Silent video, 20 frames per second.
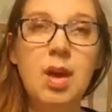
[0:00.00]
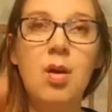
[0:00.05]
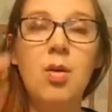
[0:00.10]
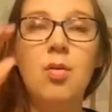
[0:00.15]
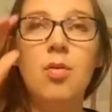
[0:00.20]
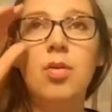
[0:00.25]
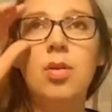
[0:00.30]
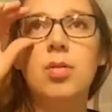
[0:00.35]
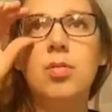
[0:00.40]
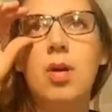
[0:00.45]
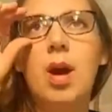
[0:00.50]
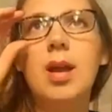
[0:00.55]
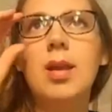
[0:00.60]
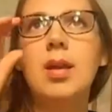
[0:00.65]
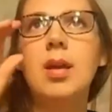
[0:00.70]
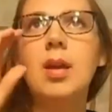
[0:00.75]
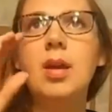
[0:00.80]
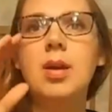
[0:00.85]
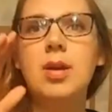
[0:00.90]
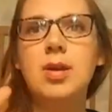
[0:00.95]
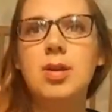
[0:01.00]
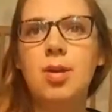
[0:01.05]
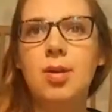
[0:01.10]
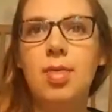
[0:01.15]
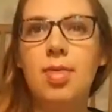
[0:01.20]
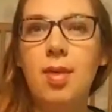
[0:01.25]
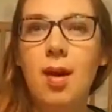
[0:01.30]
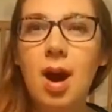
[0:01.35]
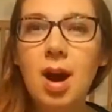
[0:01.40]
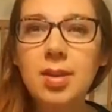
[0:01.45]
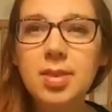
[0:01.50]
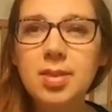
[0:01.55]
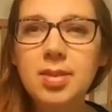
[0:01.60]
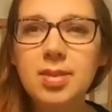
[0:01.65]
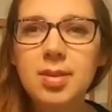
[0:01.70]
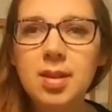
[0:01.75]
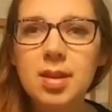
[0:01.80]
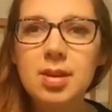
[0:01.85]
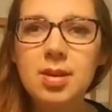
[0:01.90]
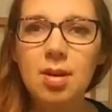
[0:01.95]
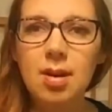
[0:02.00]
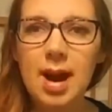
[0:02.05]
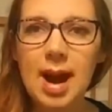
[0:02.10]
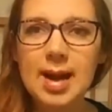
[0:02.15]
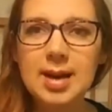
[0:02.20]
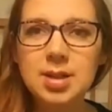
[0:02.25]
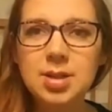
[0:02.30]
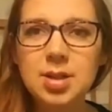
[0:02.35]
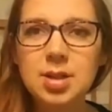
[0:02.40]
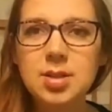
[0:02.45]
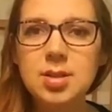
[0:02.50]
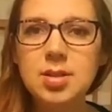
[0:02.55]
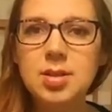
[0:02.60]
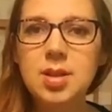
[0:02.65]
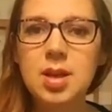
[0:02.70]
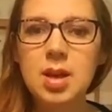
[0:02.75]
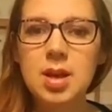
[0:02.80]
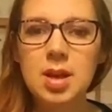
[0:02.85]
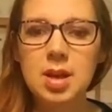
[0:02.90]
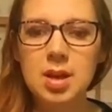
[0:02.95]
over what? Your thoughts, your actions,